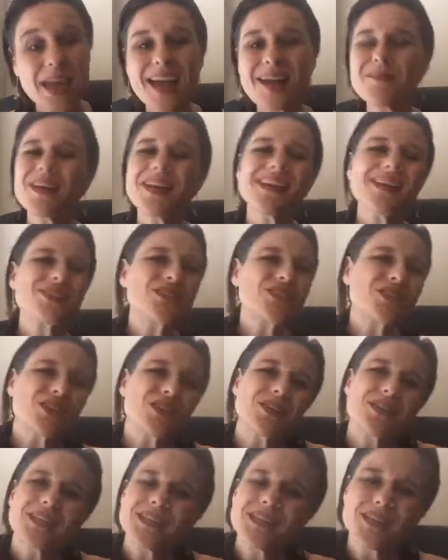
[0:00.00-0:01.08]
I'm not
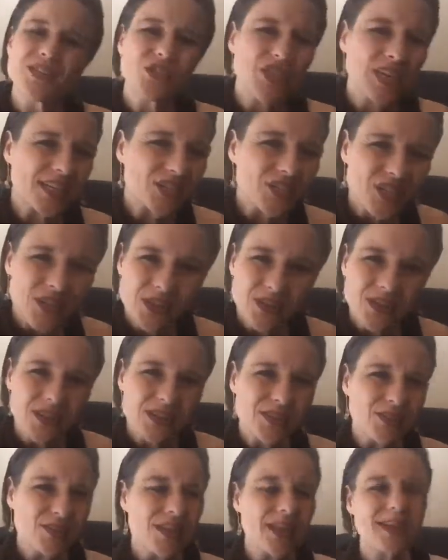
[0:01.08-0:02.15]
necessarily suggesting you need
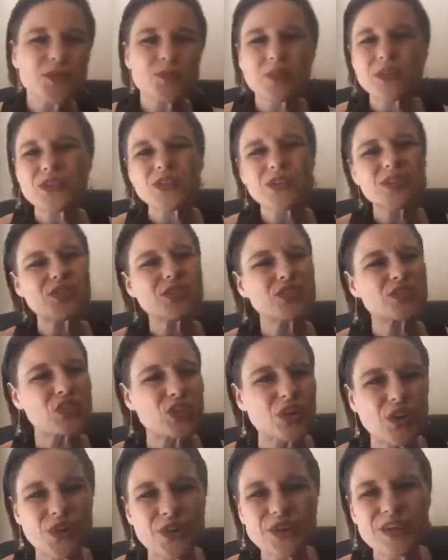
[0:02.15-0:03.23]
to do that, especially as an
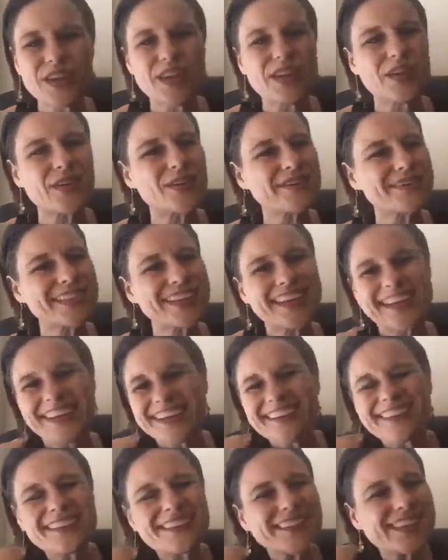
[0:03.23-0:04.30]
adult.
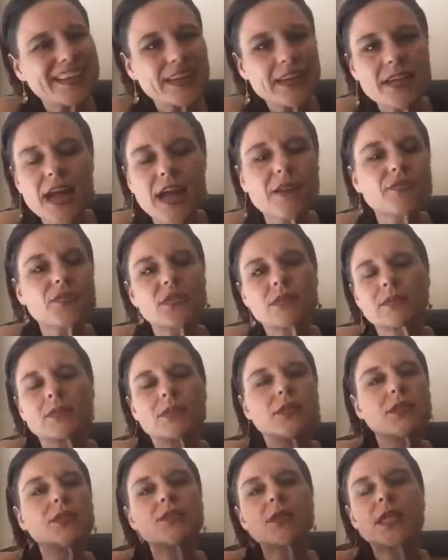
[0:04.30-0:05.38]
You have to
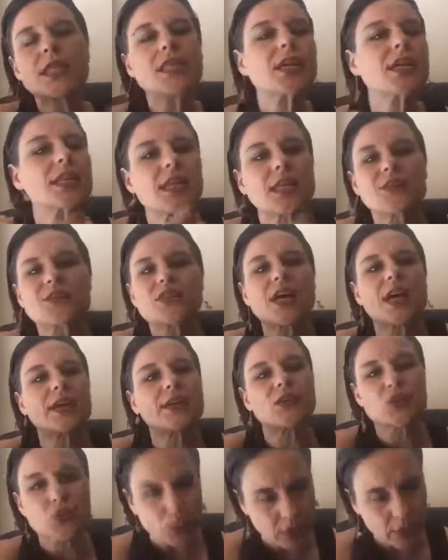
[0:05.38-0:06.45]
do anything that is not
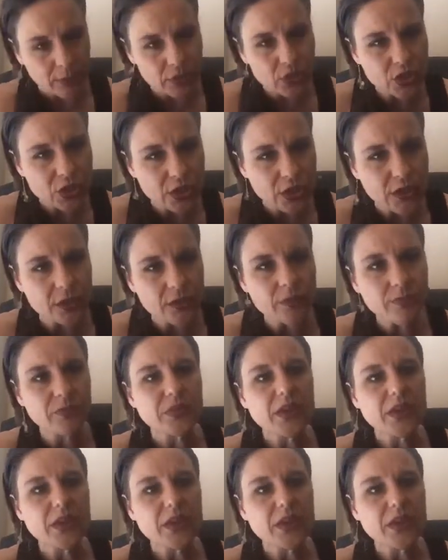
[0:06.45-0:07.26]
enjoyable to you.